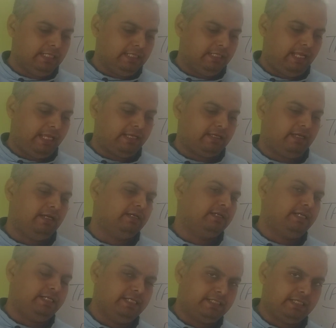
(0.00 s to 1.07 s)
like
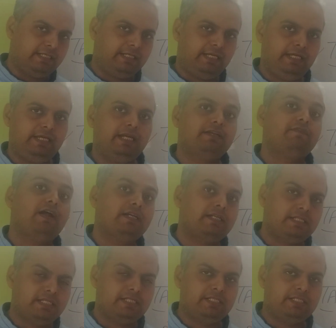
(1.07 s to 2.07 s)
agree, disagree, advantages,